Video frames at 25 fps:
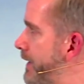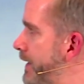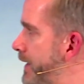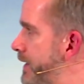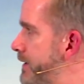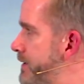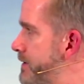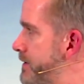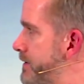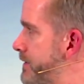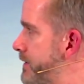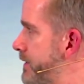
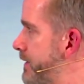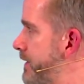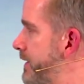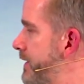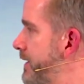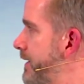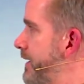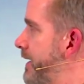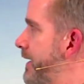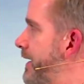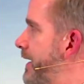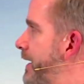end,
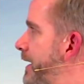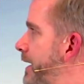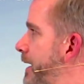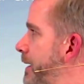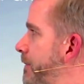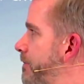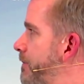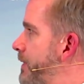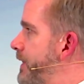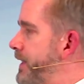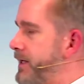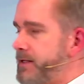
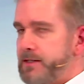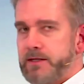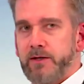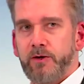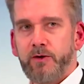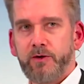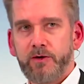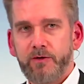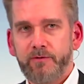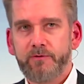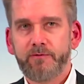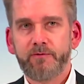um, there's a
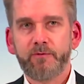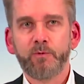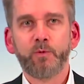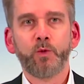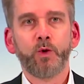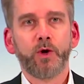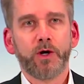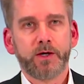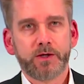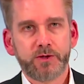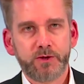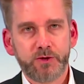lot of
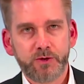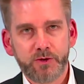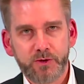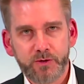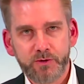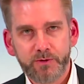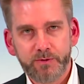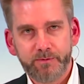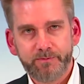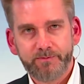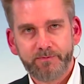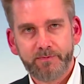work to
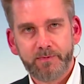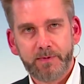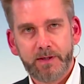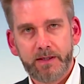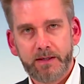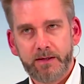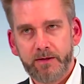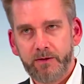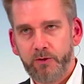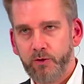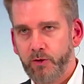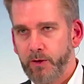do
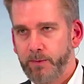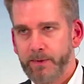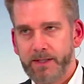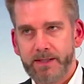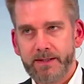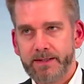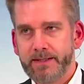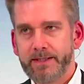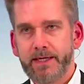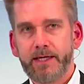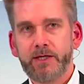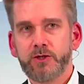a
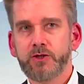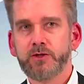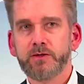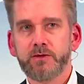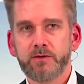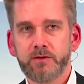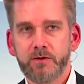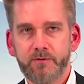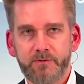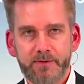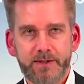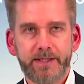
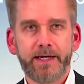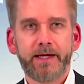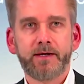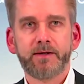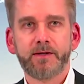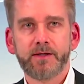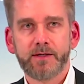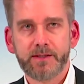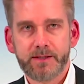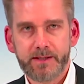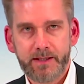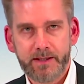normalization of
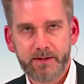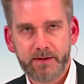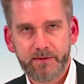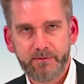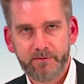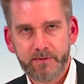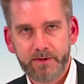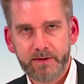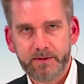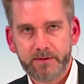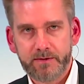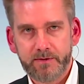technical data
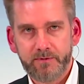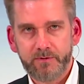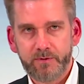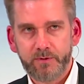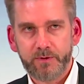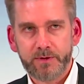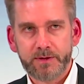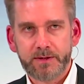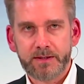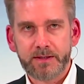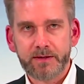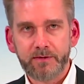feeds, of
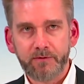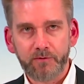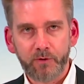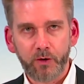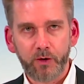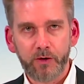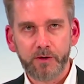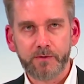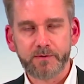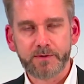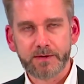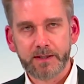course,
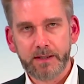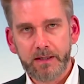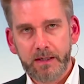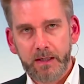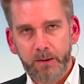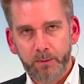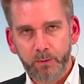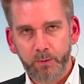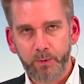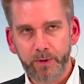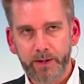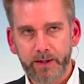involves
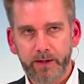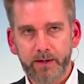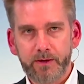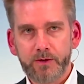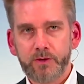bringing